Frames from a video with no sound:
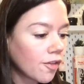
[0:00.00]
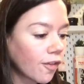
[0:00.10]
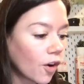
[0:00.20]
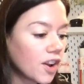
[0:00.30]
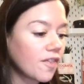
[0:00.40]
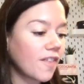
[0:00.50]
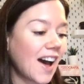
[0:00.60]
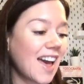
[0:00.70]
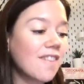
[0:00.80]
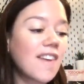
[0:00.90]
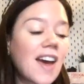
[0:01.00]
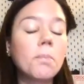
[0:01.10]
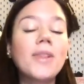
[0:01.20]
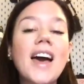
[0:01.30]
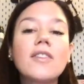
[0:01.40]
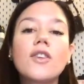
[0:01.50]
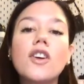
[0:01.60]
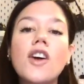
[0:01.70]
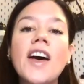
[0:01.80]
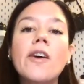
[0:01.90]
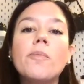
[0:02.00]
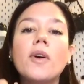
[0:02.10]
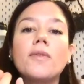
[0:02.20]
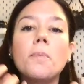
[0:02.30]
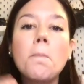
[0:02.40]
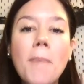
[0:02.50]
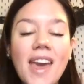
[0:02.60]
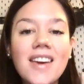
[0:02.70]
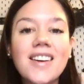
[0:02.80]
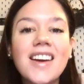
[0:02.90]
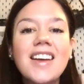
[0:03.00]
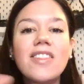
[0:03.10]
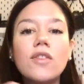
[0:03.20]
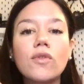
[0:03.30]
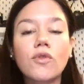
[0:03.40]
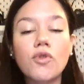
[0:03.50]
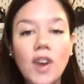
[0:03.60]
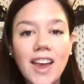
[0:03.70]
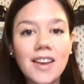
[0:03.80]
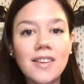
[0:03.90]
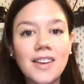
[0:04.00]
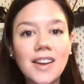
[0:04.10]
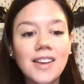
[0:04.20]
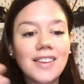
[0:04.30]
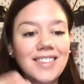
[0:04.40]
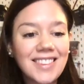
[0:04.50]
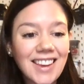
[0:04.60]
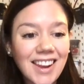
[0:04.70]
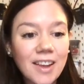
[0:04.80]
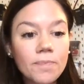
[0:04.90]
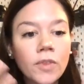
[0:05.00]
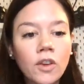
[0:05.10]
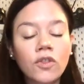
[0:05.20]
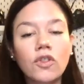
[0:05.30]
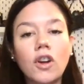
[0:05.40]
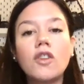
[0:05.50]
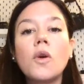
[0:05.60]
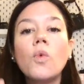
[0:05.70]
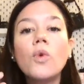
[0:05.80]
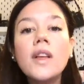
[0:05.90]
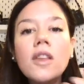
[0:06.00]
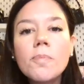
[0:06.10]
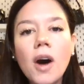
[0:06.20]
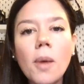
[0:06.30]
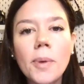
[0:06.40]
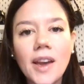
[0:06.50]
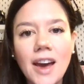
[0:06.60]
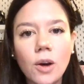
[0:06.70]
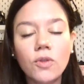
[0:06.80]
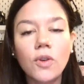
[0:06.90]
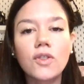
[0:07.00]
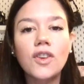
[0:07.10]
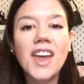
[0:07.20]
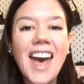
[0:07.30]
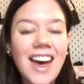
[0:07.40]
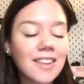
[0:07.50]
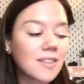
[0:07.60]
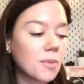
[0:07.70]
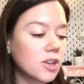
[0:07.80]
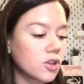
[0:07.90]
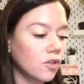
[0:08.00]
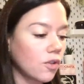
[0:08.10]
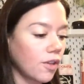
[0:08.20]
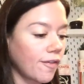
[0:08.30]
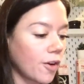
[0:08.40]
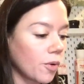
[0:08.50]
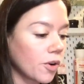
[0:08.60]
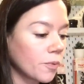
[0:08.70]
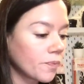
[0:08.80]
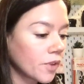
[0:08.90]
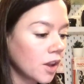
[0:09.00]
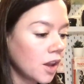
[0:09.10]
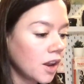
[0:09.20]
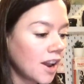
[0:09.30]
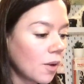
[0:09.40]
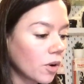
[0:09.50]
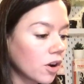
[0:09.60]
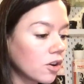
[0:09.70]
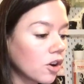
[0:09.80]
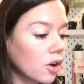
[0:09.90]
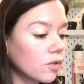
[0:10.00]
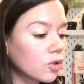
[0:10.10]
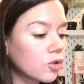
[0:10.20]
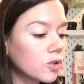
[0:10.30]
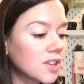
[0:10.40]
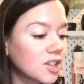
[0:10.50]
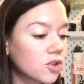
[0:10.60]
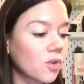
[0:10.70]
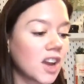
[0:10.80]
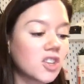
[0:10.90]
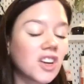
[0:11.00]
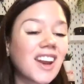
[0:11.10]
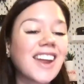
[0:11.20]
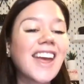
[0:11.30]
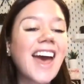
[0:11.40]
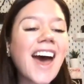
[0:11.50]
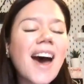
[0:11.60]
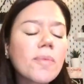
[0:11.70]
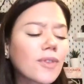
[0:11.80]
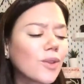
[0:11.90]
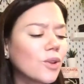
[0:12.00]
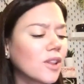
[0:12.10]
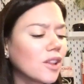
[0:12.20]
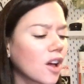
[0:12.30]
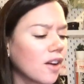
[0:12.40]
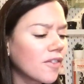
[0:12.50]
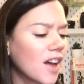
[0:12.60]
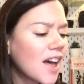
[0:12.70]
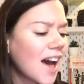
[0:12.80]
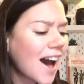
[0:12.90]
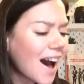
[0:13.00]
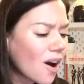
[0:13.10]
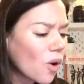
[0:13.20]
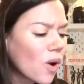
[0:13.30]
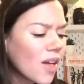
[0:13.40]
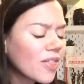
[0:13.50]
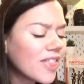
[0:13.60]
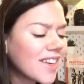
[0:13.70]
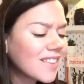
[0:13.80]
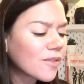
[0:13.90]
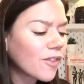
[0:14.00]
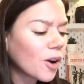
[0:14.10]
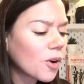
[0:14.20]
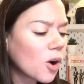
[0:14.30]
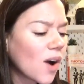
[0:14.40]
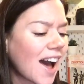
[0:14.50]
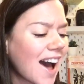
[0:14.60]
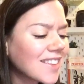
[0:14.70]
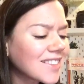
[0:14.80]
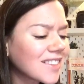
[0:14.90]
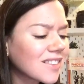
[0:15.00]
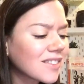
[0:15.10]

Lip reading: 45, and blacks are going to help us make this gray city start really popping out. So it's going to add dimension to the photo. Now we're going to go to saturation, and I absolutely love how this photo has